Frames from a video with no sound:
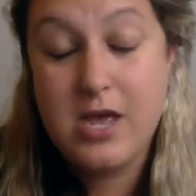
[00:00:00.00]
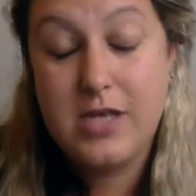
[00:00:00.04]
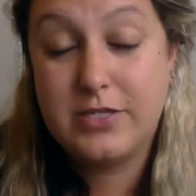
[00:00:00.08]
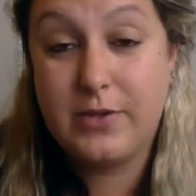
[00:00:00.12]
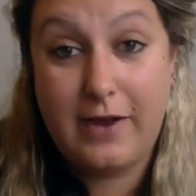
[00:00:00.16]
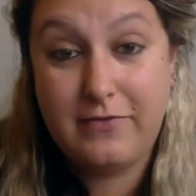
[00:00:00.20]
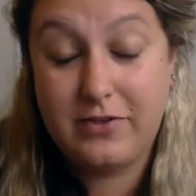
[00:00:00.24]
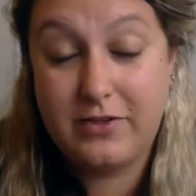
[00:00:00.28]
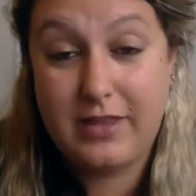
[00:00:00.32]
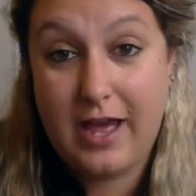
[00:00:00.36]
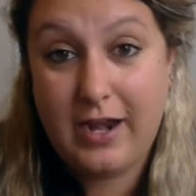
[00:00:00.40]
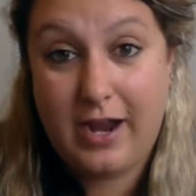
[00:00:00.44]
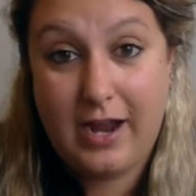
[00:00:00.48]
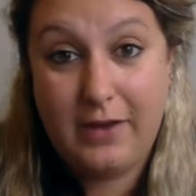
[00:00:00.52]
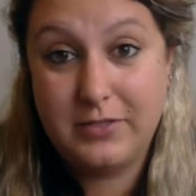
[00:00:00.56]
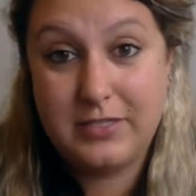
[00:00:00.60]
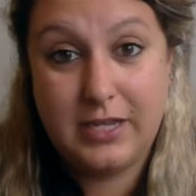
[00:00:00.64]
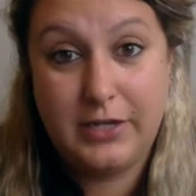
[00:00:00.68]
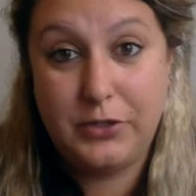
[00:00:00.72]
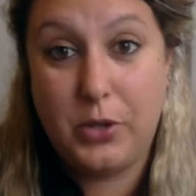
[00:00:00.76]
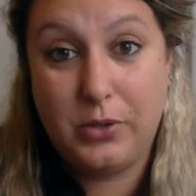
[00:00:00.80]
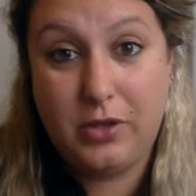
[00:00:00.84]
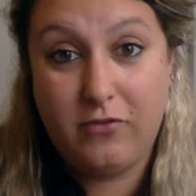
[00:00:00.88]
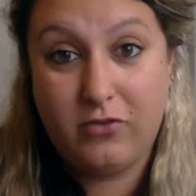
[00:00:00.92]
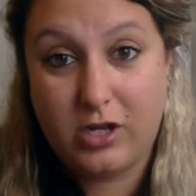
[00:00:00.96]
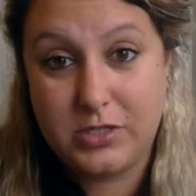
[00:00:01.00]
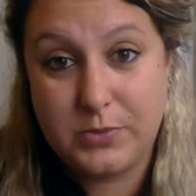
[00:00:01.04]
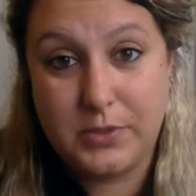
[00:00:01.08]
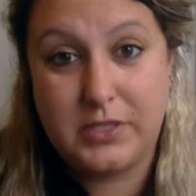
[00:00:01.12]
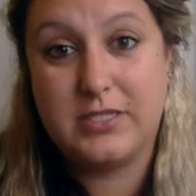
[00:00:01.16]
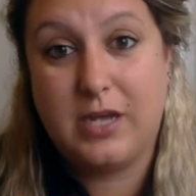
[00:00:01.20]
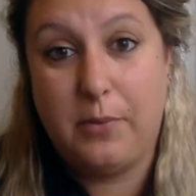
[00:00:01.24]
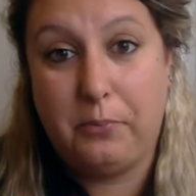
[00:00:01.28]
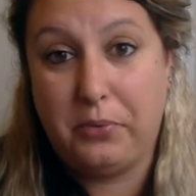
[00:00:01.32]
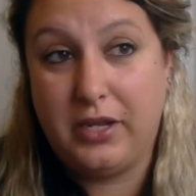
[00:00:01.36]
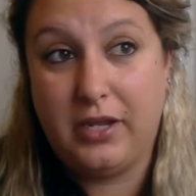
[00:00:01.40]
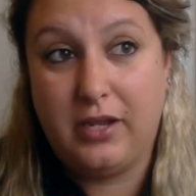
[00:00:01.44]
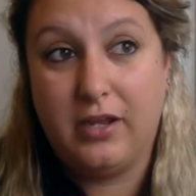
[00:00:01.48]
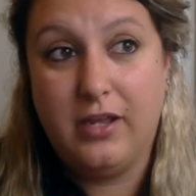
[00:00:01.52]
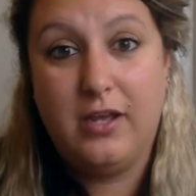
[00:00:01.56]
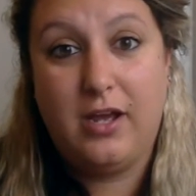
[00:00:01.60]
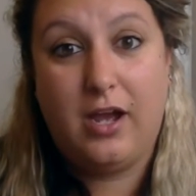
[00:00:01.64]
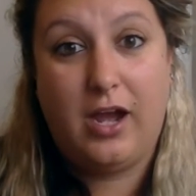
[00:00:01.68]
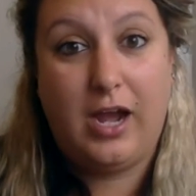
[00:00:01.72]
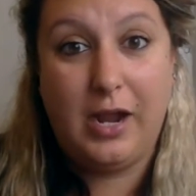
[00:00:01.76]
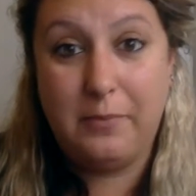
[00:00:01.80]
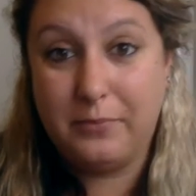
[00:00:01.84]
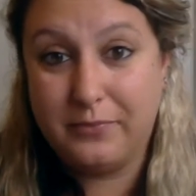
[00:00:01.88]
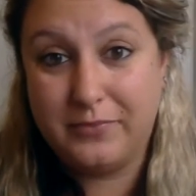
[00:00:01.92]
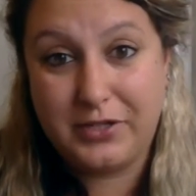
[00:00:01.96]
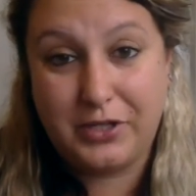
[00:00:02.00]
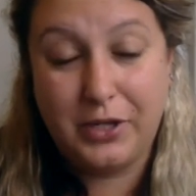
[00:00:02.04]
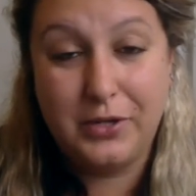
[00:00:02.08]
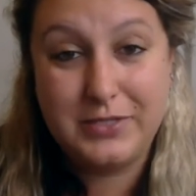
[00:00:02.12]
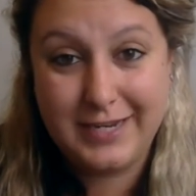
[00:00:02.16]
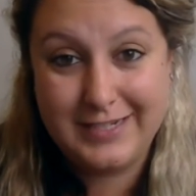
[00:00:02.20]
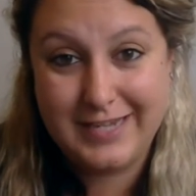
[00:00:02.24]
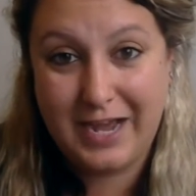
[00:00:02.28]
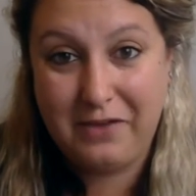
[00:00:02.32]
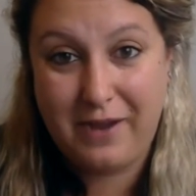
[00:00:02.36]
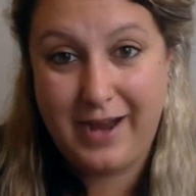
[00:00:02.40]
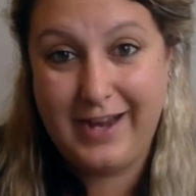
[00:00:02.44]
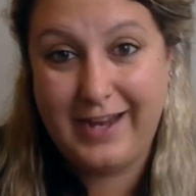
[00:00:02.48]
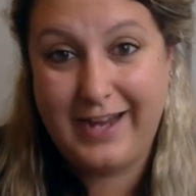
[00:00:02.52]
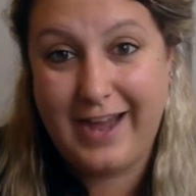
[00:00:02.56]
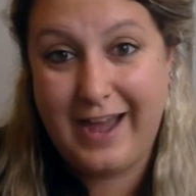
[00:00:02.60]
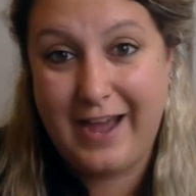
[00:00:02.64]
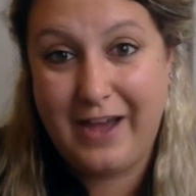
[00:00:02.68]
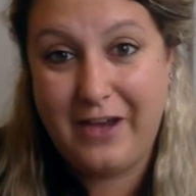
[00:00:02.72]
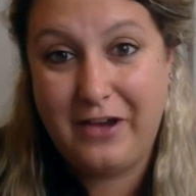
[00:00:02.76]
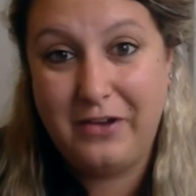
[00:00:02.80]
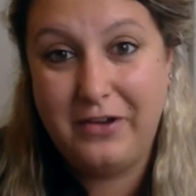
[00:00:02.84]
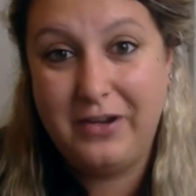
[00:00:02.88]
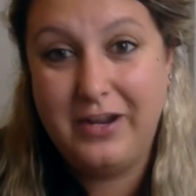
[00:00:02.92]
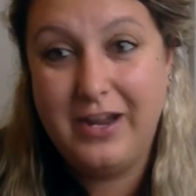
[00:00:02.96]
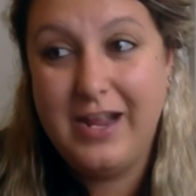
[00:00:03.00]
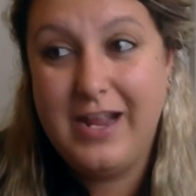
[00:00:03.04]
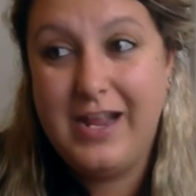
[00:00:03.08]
So after that, I was like, no love lost with this company, I'm closing down my account.